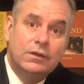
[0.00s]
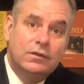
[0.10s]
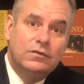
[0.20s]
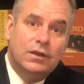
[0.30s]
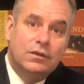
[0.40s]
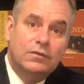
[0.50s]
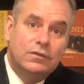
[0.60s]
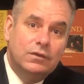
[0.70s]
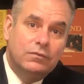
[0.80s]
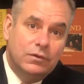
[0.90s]
to check and
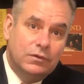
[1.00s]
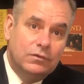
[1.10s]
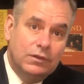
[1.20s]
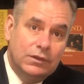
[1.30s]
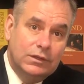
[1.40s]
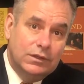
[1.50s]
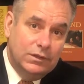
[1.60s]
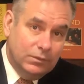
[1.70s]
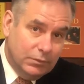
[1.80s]
see if there is a leak in the